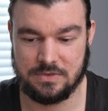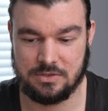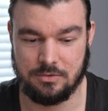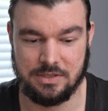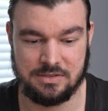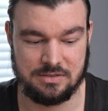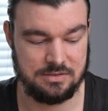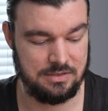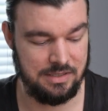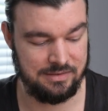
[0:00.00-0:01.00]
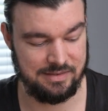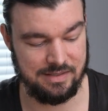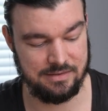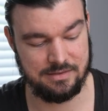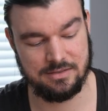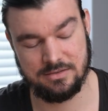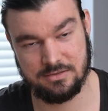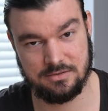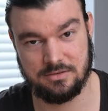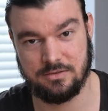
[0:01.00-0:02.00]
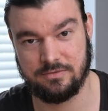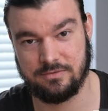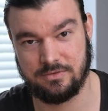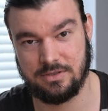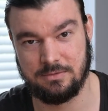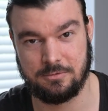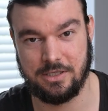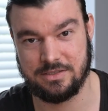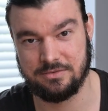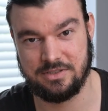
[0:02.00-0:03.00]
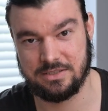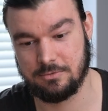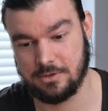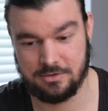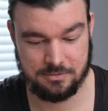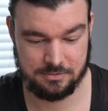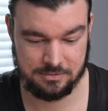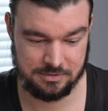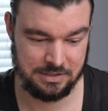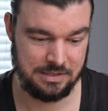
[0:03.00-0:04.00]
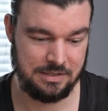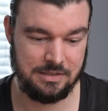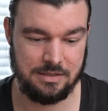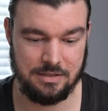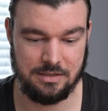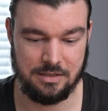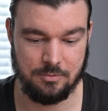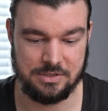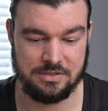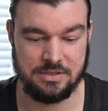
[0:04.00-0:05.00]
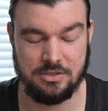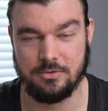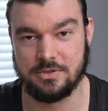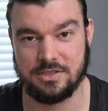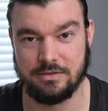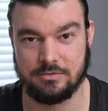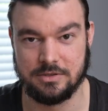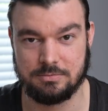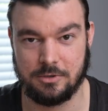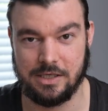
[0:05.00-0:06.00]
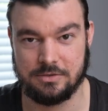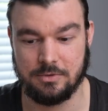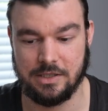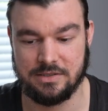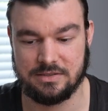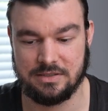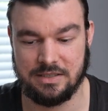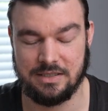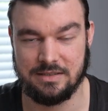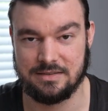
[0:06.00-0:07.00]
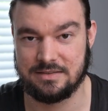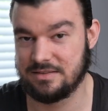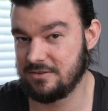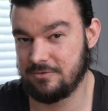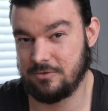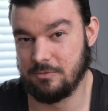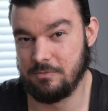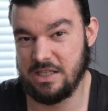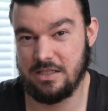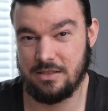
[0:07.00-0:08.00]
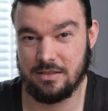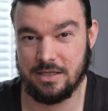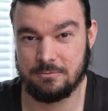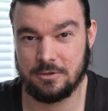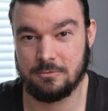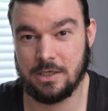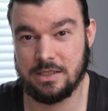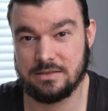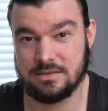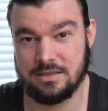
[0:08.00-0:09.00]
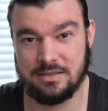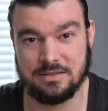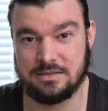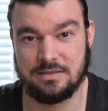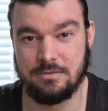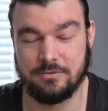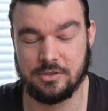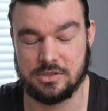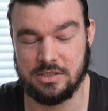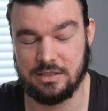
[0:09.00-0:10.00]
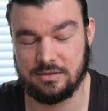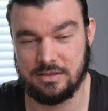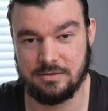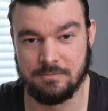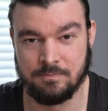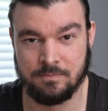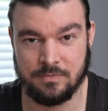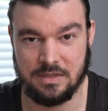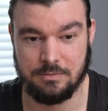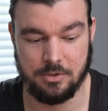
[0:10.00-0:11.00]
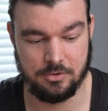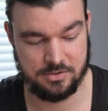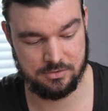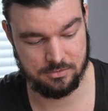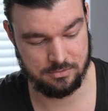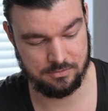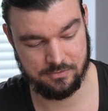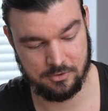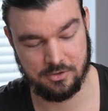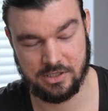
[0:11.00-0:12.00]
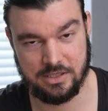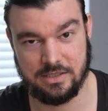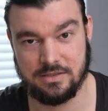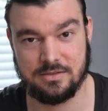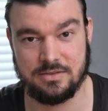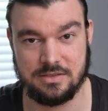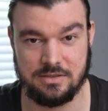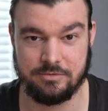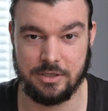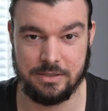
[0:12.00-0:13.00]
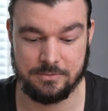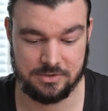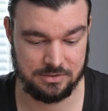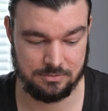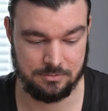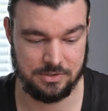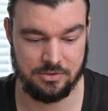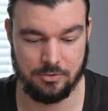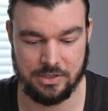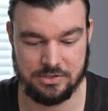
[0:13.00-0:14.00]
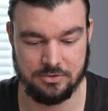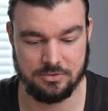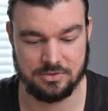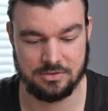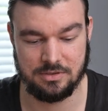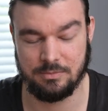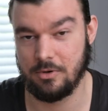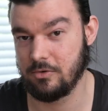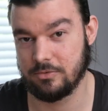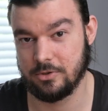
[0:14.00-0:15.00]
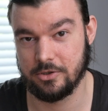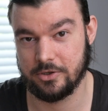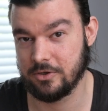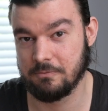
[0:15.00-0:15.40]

So it's a tenth of the price of this one, which is a huge difference price-wise. And for me, camera-wise, it has the same functionality. They both do 4K 60 frames with no issues. They both work.